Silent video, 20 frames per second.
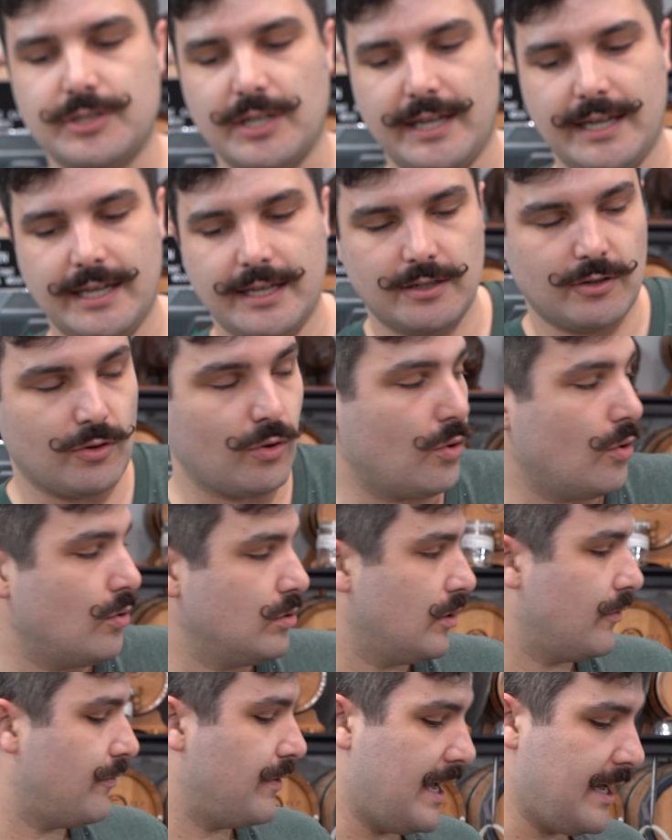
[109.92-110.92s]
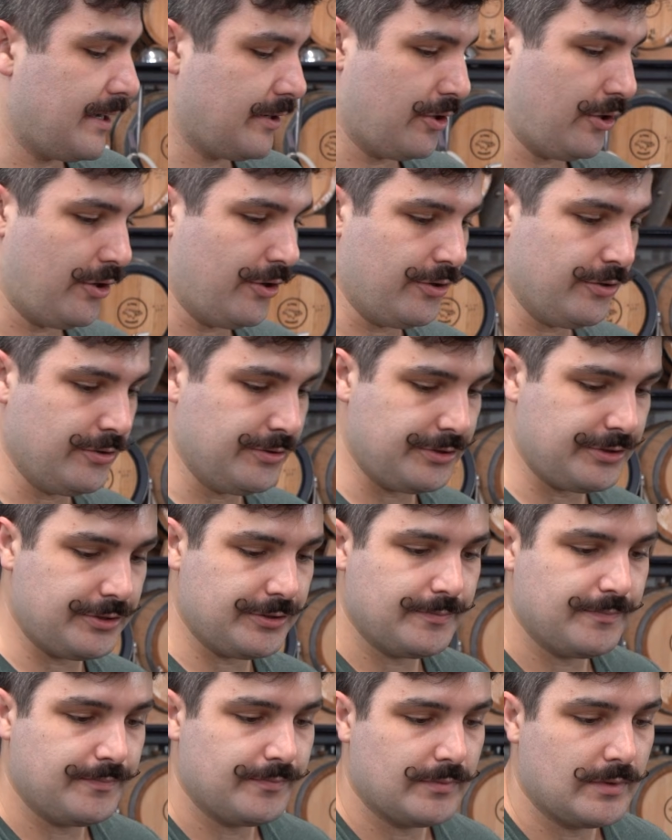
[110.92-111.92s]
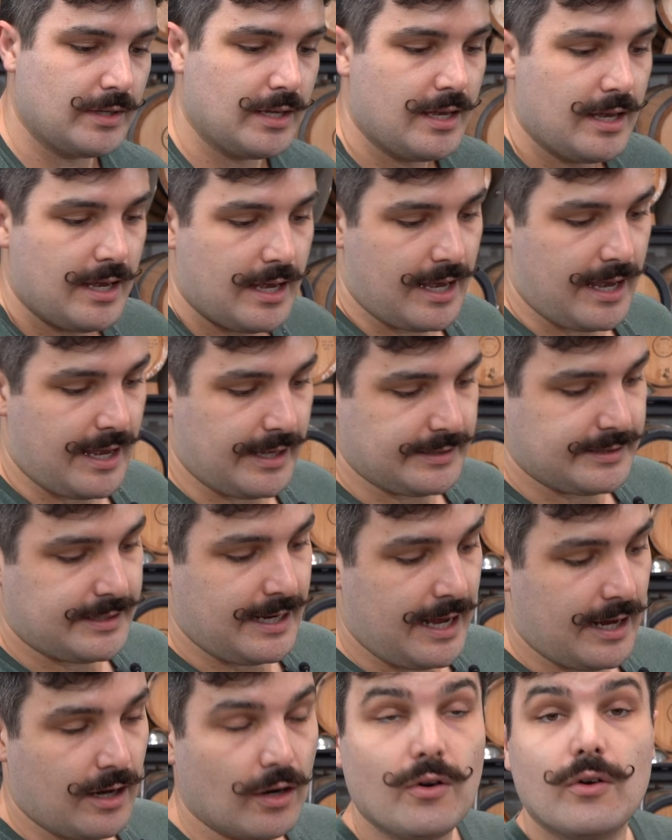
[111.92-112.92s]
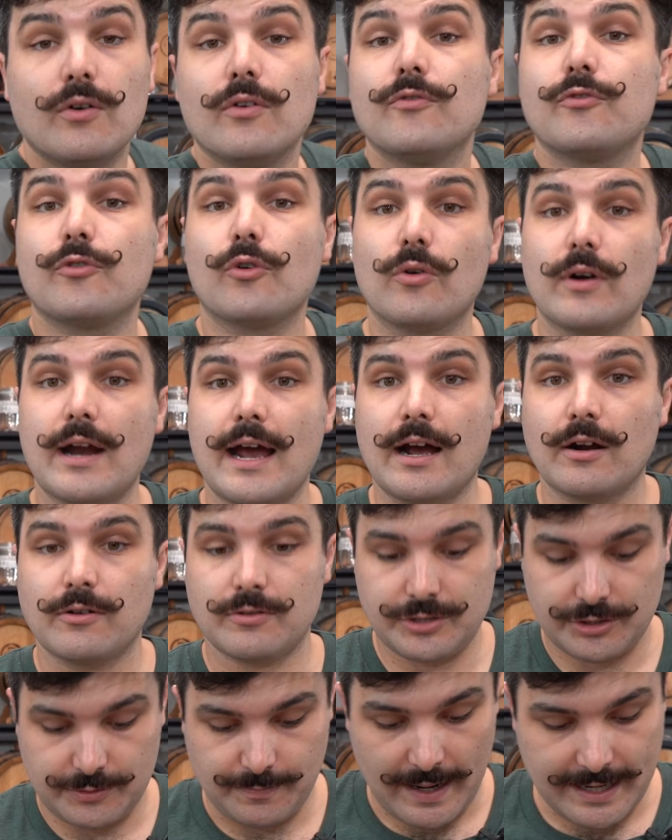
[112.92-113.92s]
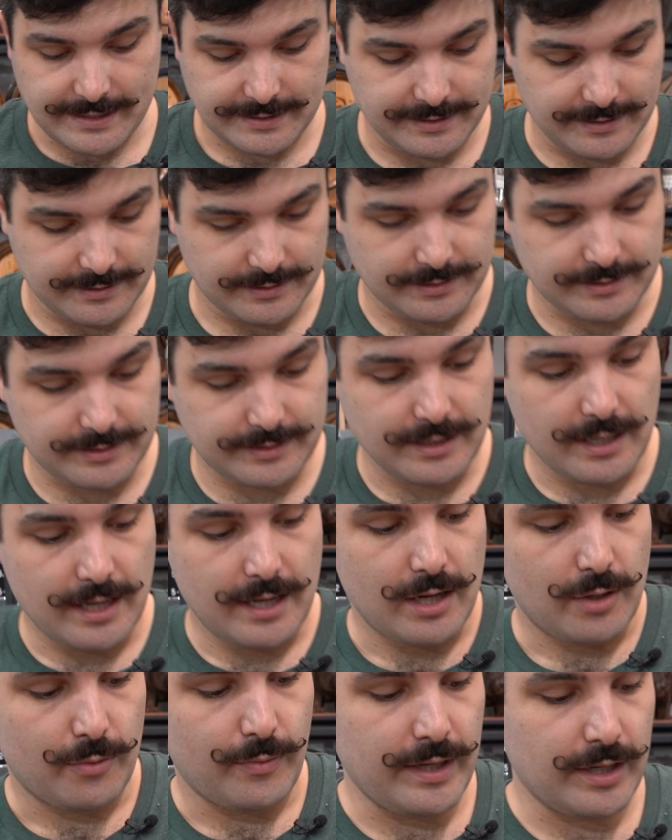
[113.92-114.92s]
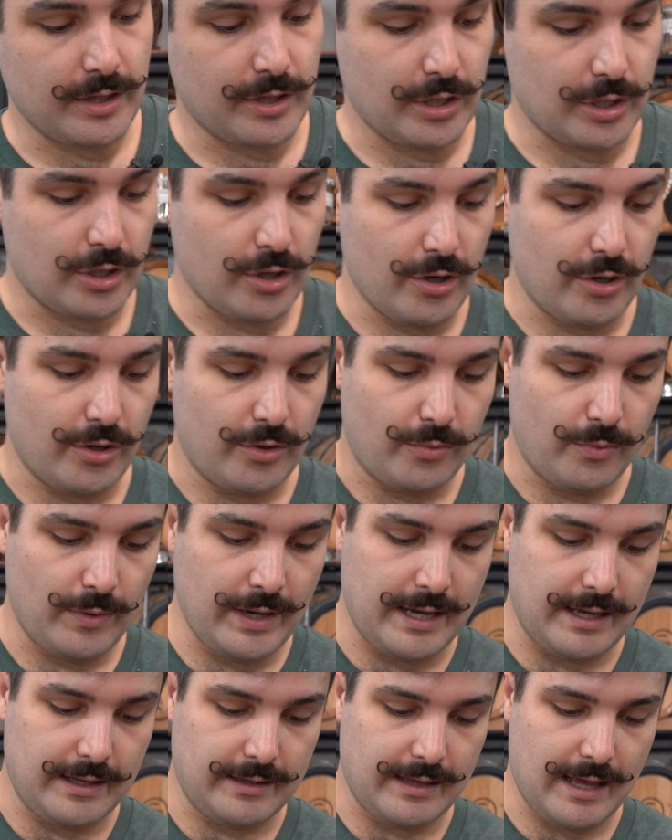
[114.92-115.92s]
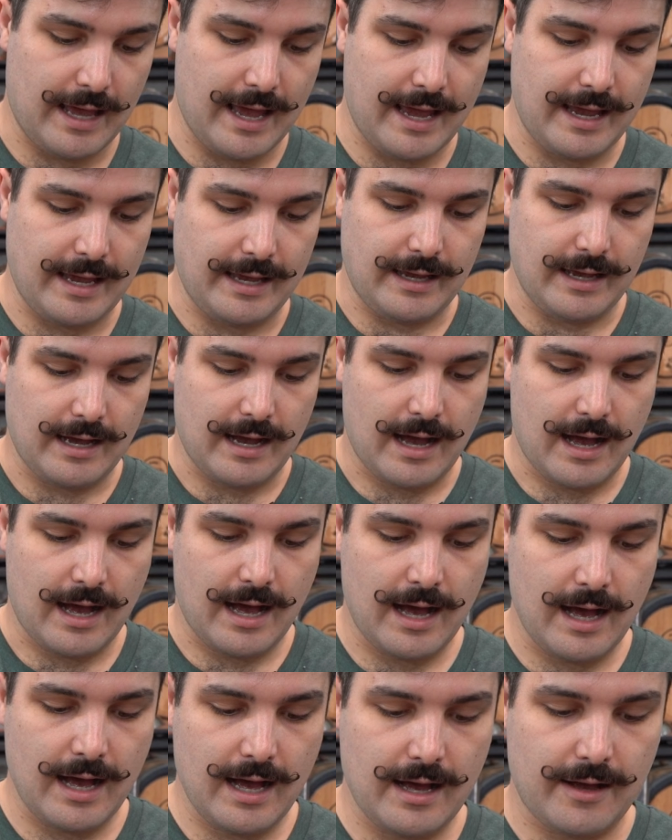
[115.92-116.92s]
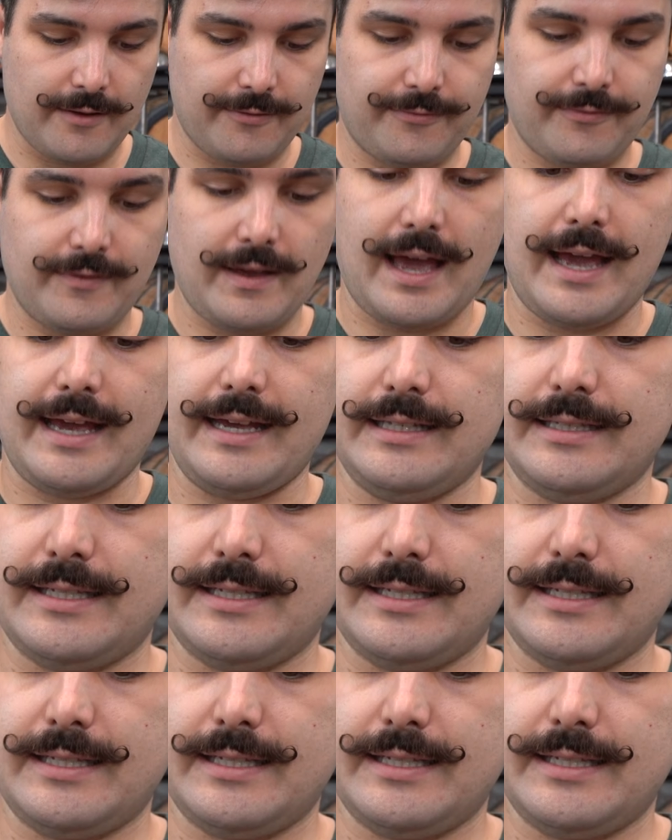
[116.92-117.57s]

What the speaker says: so in all of that goes. And now for our spices. We are gonna go with a 1/2